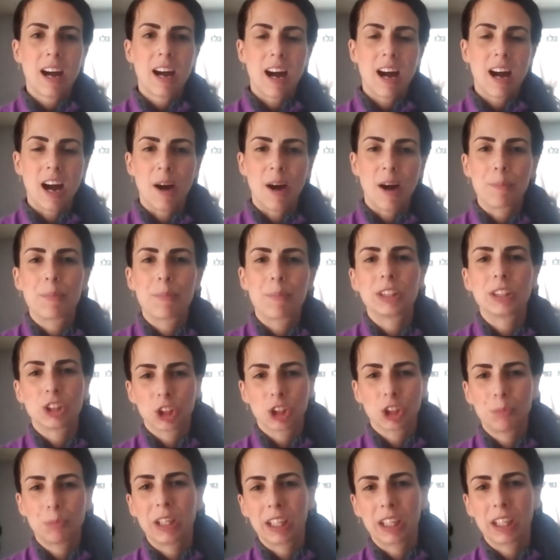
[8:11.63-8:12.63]
But
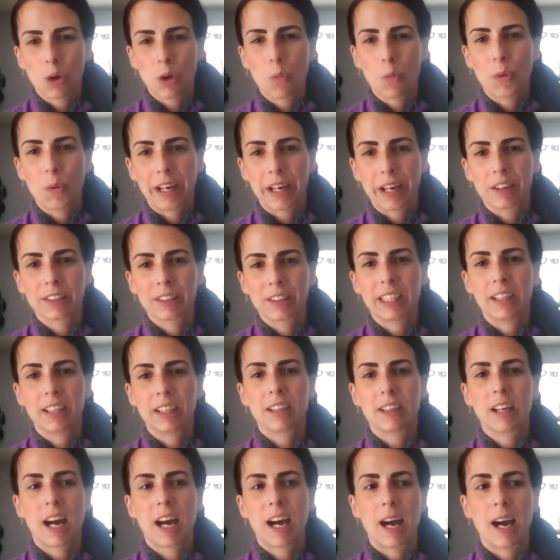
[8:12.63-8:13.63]
just being aware
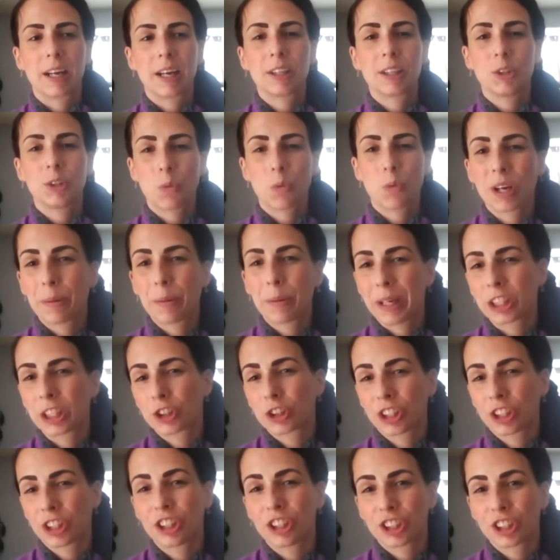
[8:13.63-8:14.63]
that you want to make
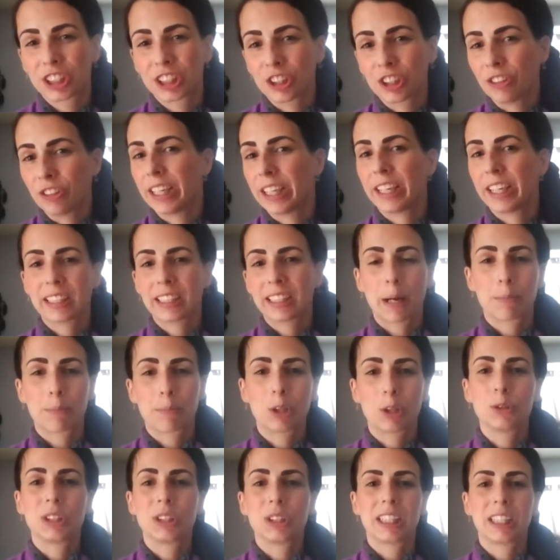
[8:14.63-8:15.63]
sure that you're still hitting that
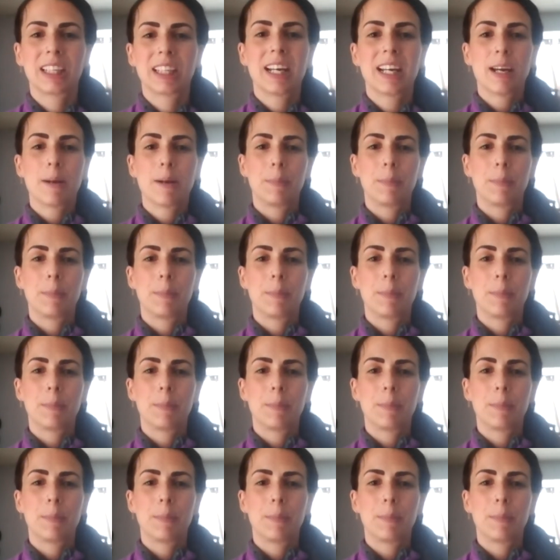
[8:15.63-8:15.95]
protein,